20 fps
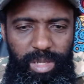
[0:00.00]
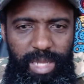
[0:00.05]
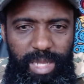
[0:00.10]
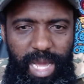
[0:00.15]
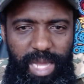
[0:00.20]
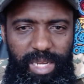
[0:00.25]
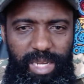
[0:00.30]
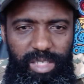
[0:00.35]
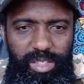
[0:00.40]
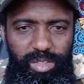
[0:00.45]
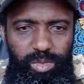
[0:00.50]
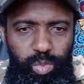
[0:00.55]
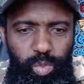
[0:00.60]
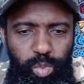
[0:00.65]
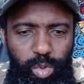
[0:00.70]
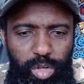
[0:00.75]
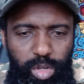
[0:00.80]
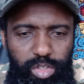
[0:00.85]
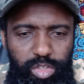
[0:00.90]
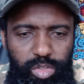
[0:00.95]
That is
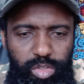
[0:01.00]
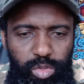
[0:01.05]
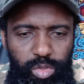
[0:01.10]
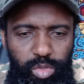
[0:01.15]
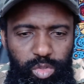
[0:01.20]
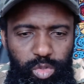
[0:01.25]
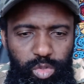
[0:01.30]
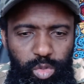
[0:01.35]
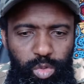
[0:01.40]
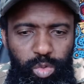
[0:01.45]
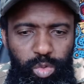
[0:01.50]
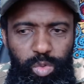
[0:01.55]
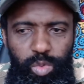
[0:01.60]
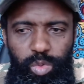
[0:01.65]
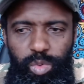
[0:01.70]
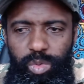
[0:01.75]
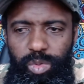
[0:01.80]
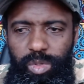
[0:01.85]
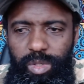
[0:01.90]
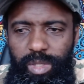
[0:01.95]
what you do.